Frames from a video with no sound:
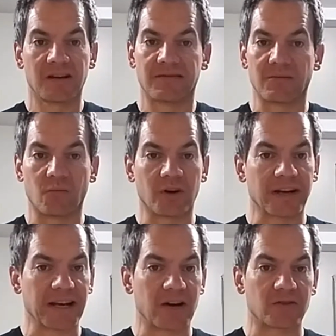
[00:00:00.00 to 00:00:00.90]
from
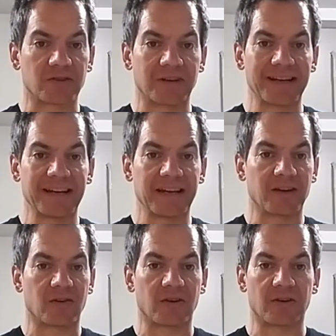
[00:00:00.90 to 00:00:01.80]
working out or
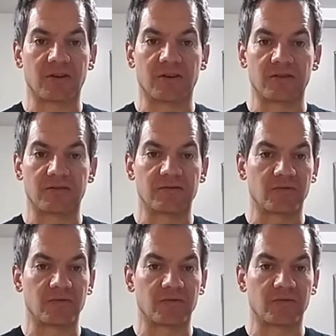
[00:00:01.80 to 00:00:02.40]
eating or, or